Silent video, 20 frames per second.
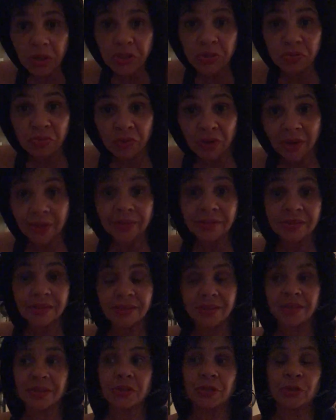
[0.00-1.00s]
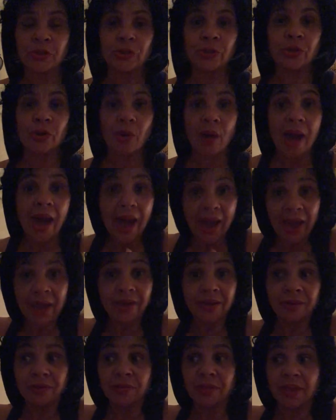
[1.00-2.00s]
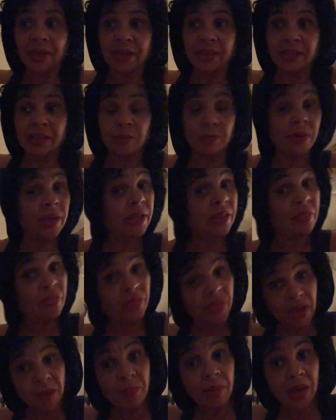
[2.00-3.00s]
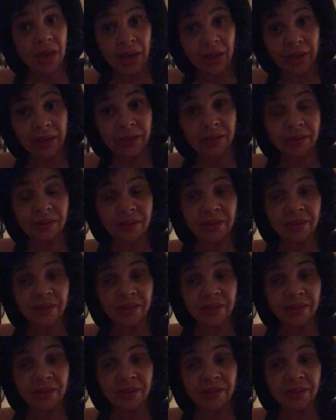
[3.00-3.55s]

drugs, so I could then keep getting them high.